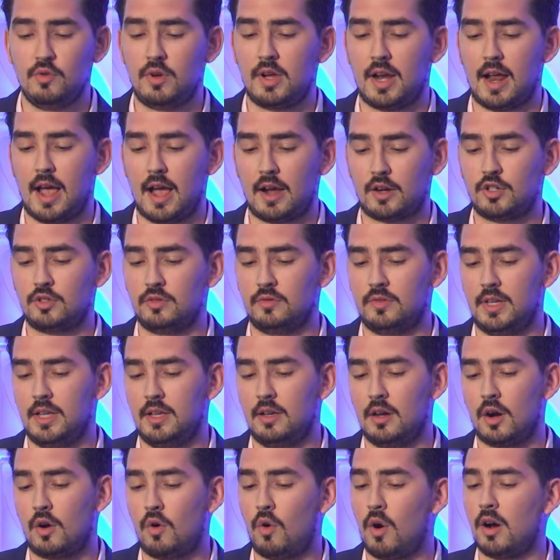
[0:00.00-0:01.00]
you could
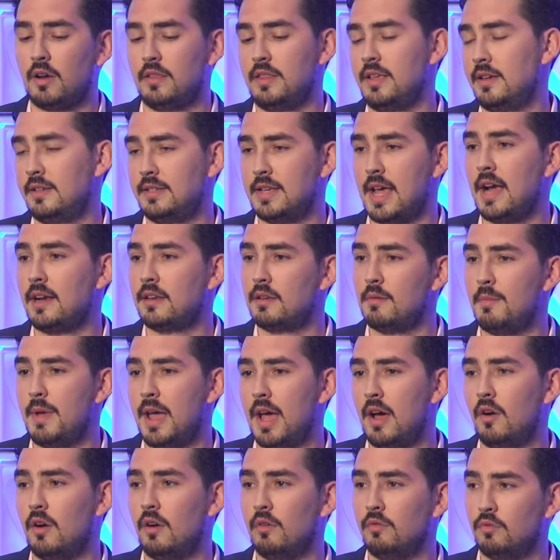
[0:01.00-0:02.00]
actually acquire the exact
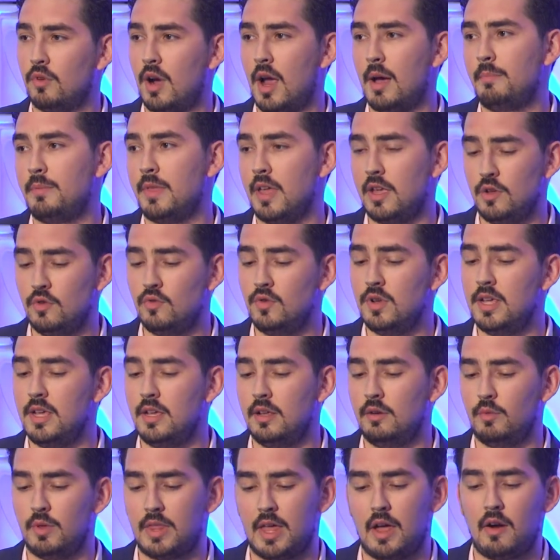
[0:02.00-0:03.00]
amount of rep that you
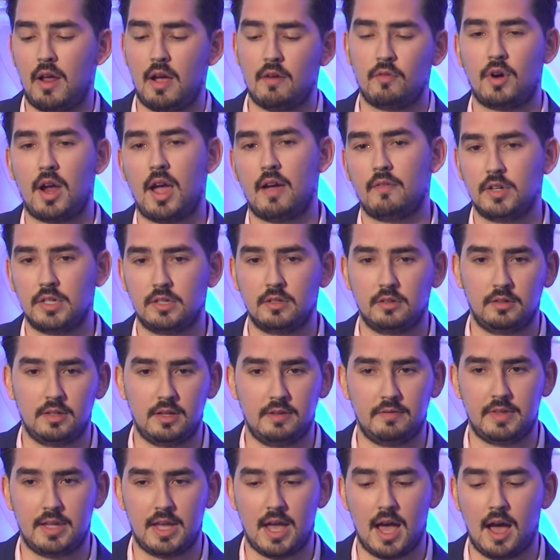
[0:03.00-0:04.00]
need without ever having to
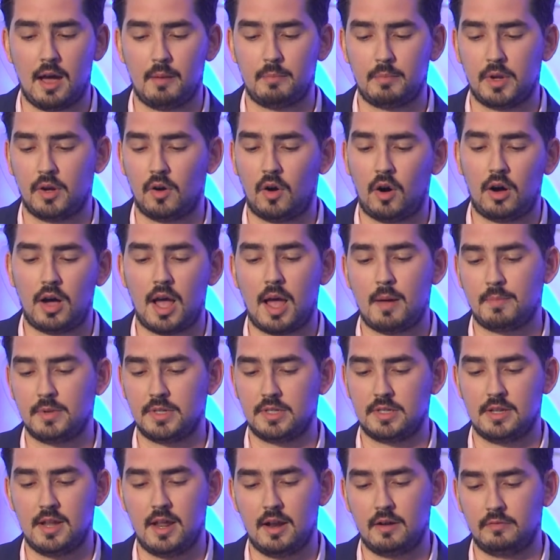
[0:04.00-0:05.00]
leave the app. It all
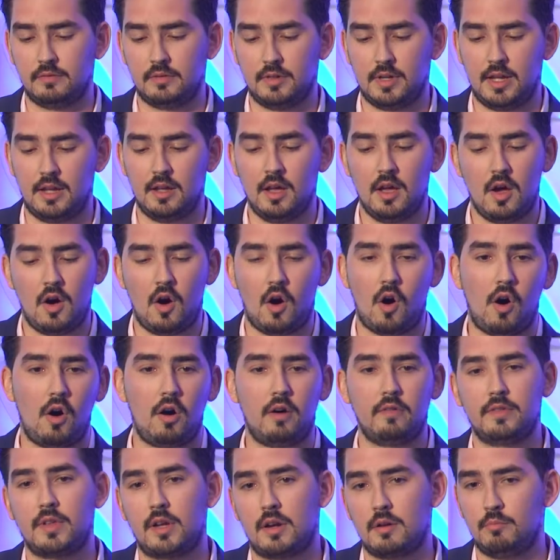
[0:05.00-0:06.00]
happens natively.
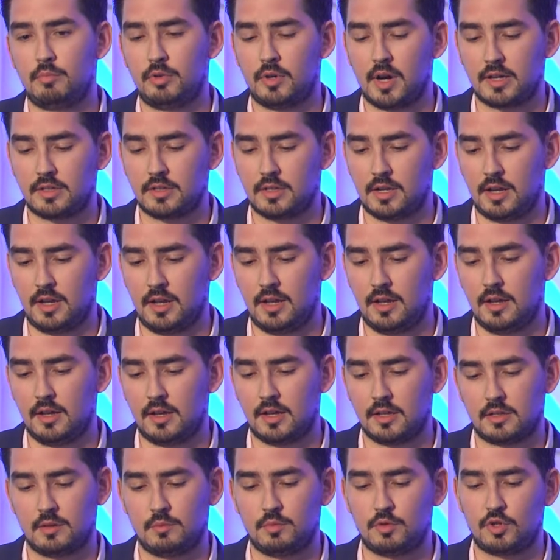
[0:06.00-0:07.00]
All of the complexity
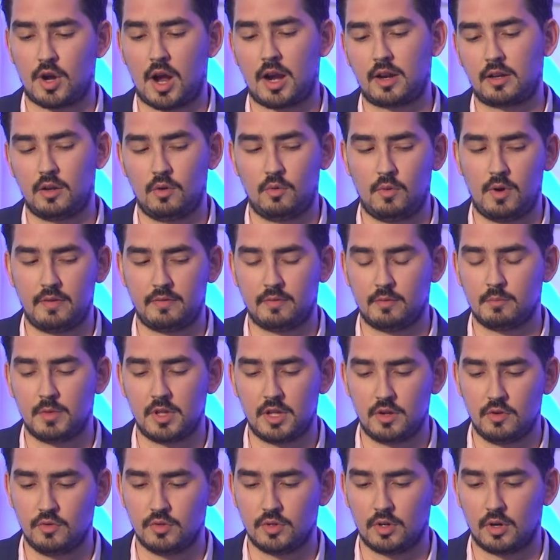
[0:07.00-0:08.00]
gets abstracted away from
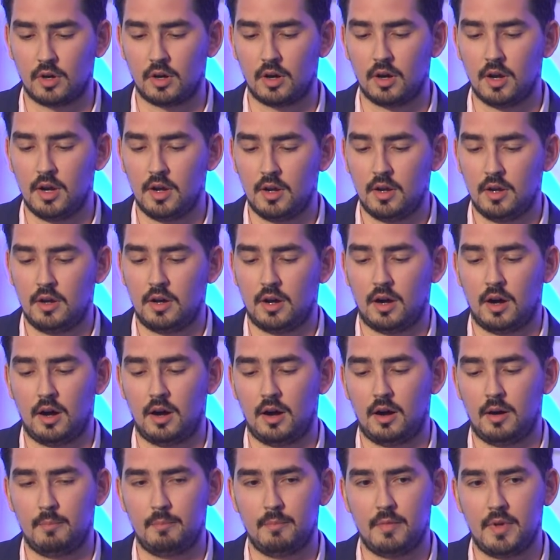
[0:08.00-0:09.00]
the user.
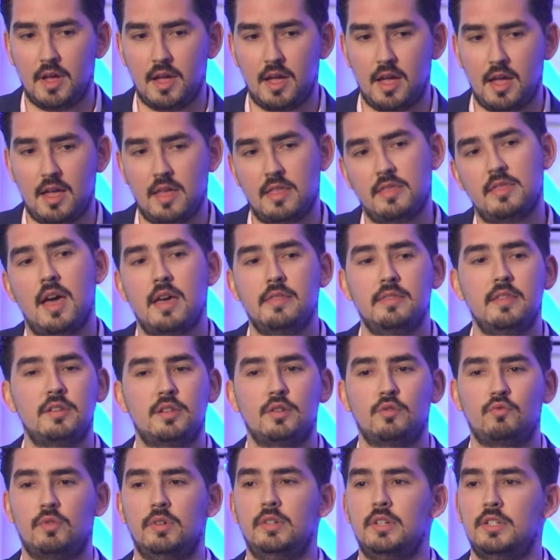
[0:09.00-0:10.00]
And
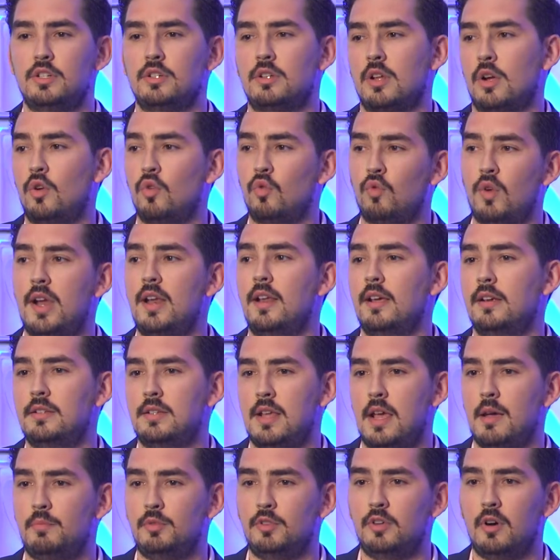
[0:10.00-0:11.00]
this is really just a great
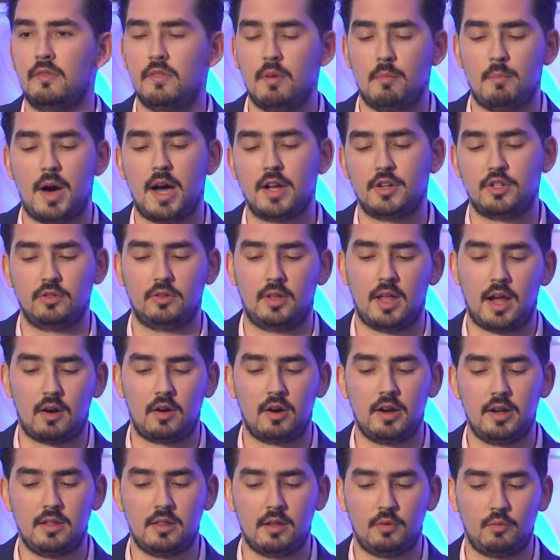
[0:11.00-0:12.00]
example of the
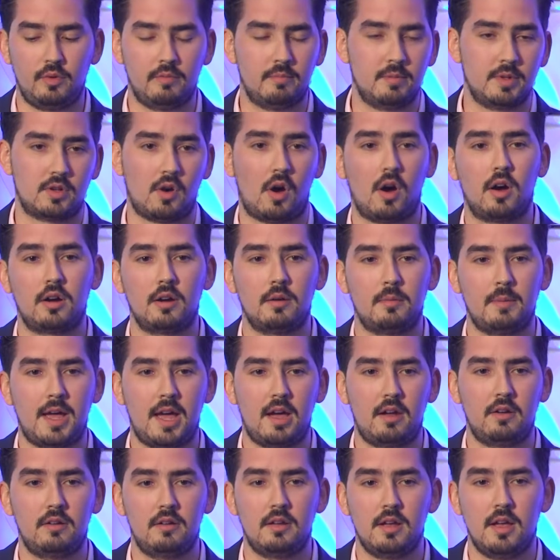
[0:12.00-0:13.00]
modularity that we've been talking
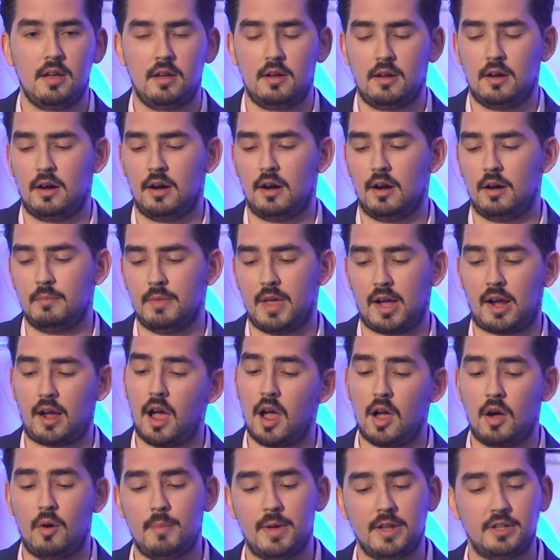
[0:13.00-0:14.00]
about that
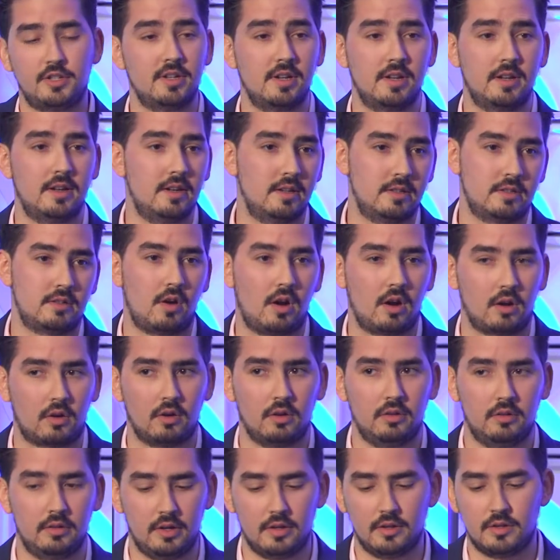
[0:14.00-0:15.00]
Kyle mentioned in his talk
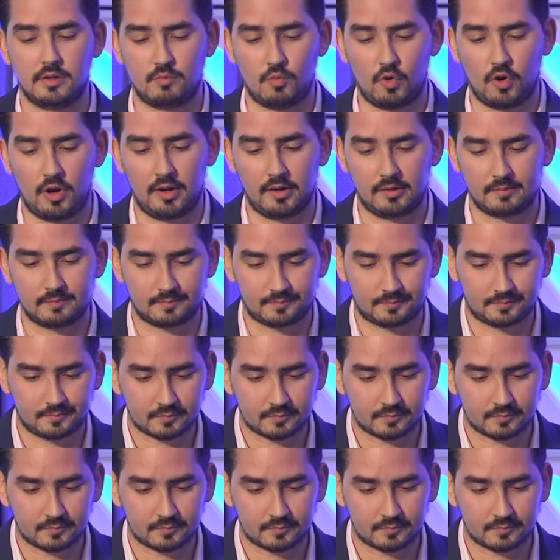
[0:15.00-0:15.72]
earlier this morning.